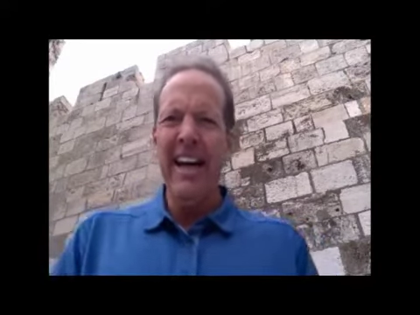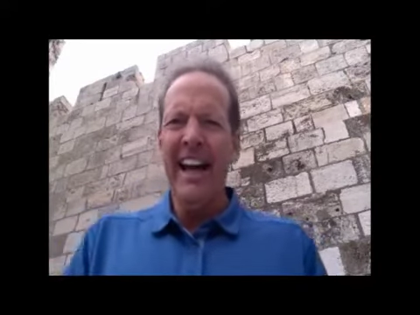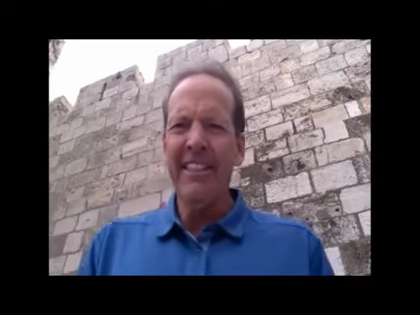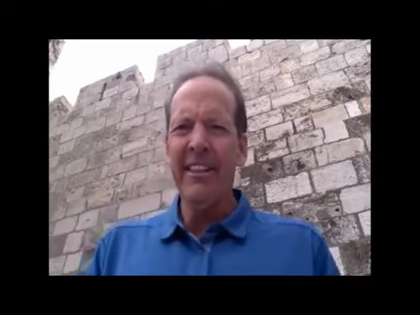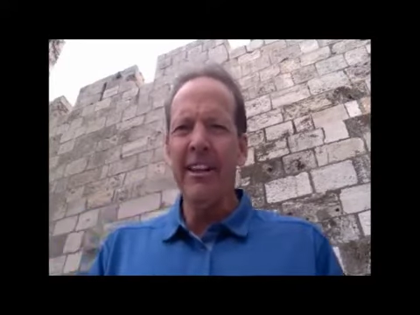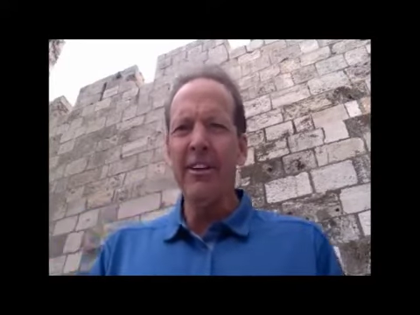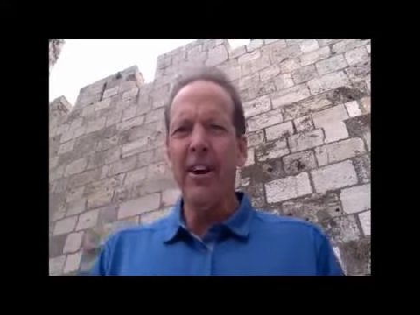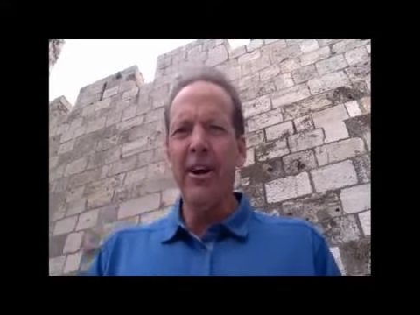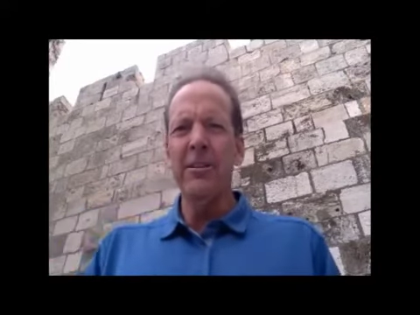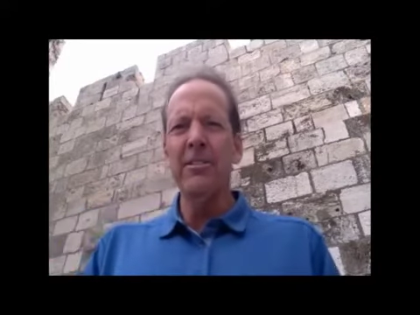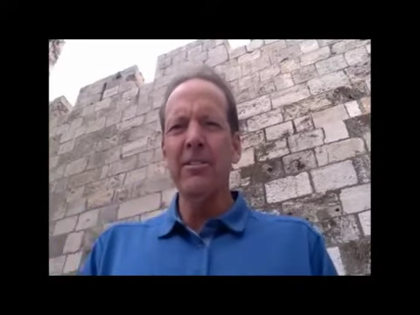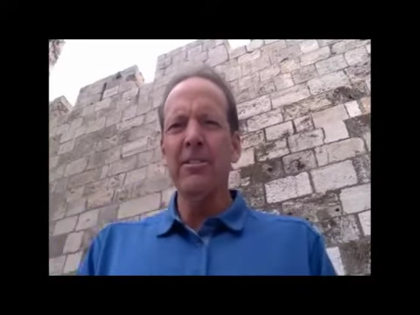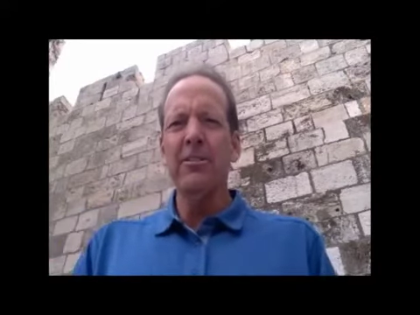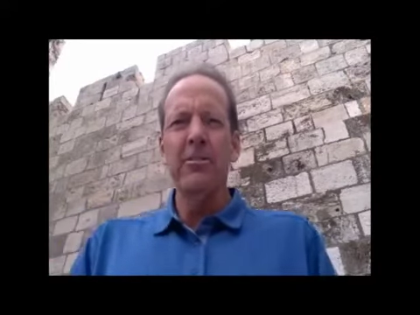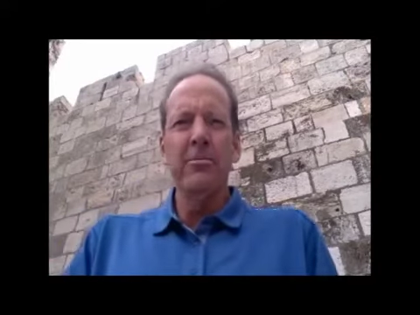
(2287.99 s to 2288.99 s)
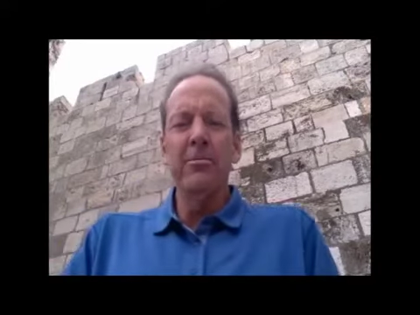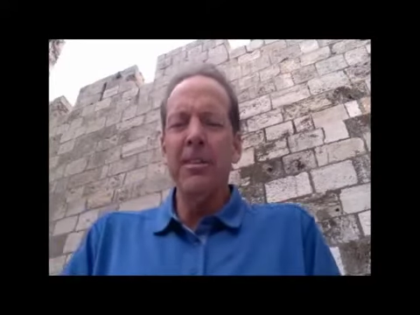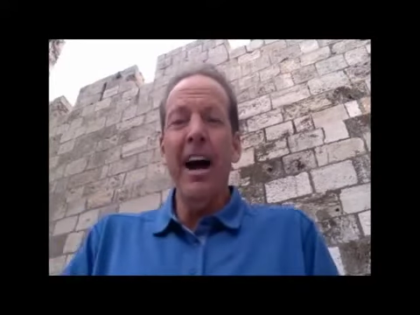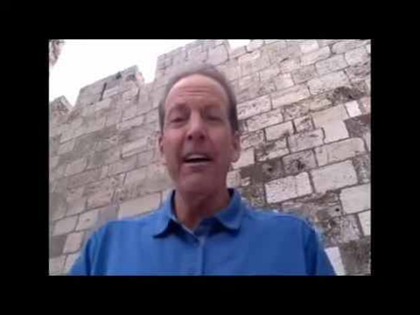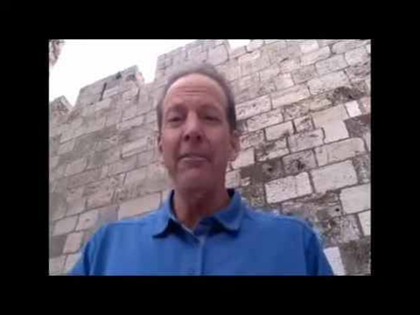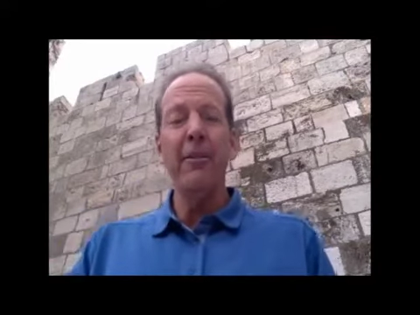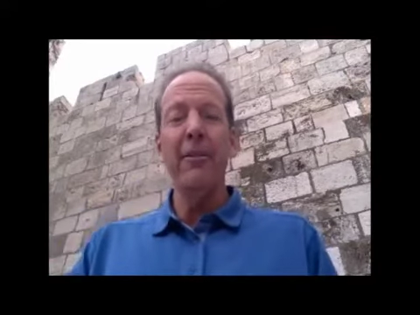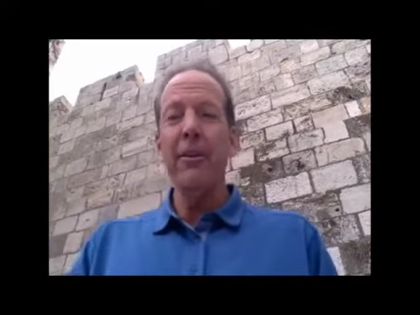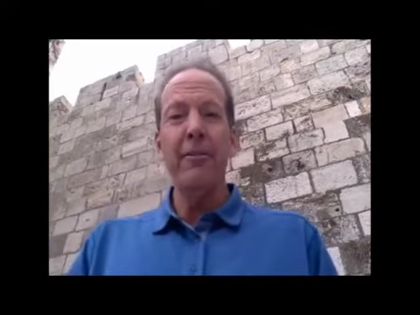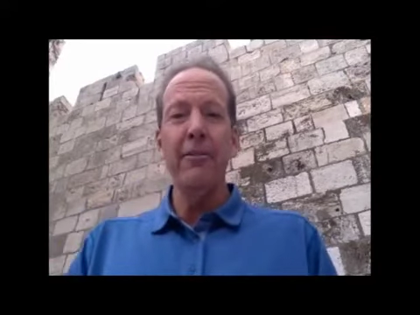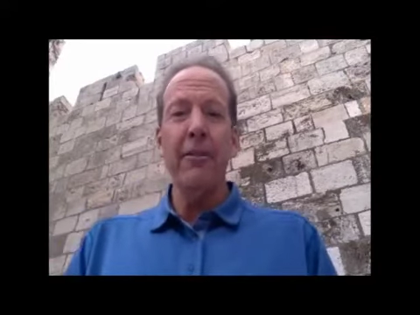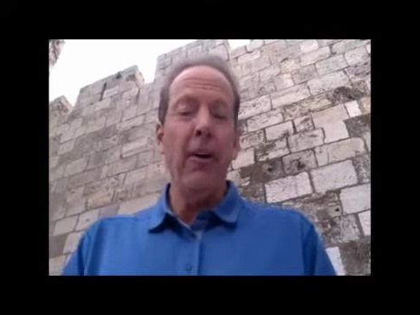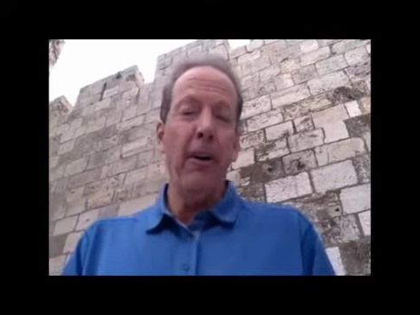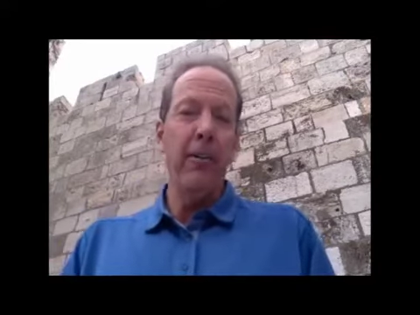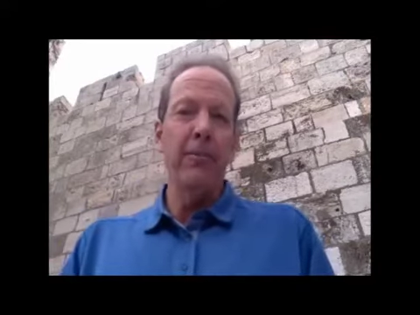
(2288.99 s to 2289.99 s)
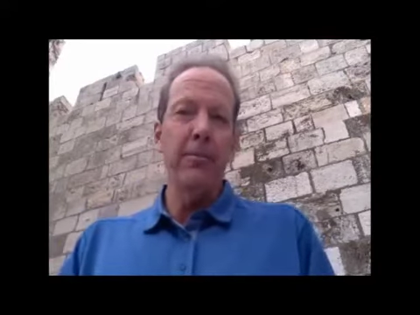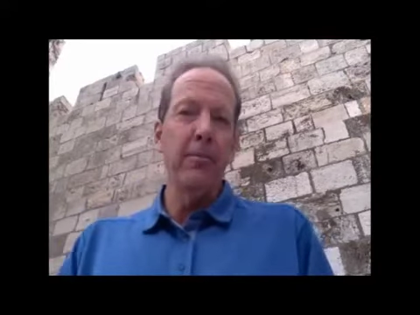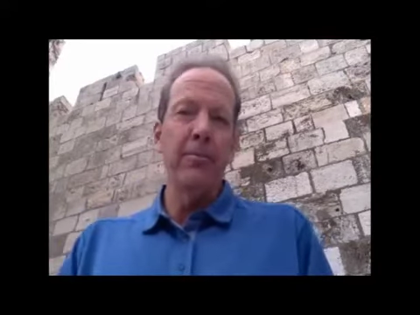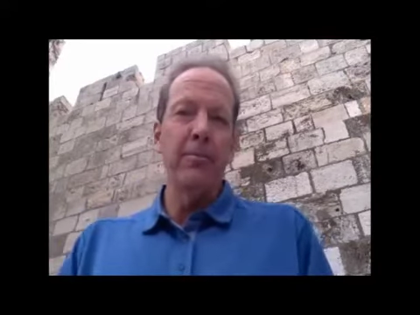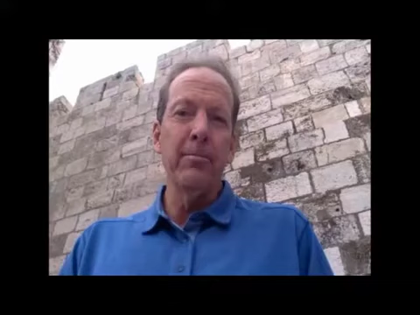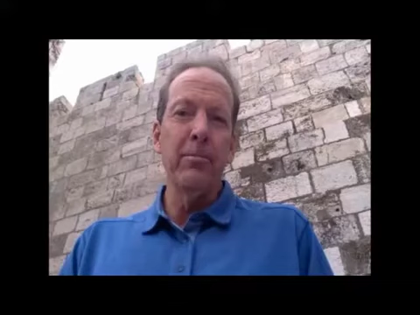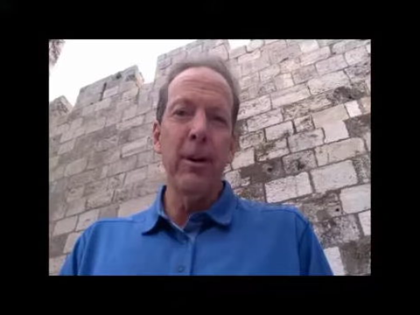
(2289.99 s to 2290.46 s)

at the Garden Tomb, not very far from